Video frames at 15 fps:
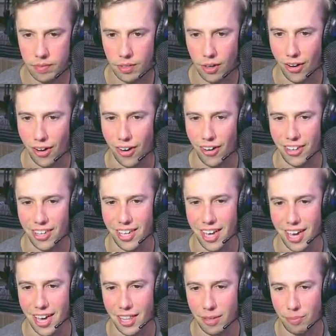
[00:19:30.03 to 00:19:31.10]
Oh
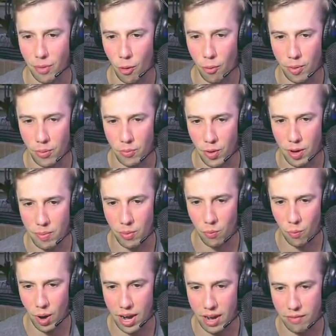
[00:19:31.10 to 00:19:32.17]
yeah, the moment we've been
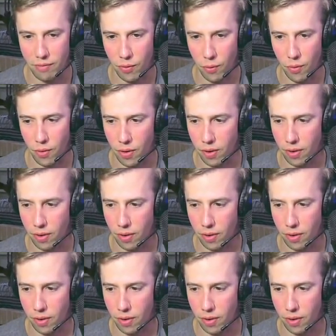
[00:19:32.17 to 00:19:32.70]
waiting for.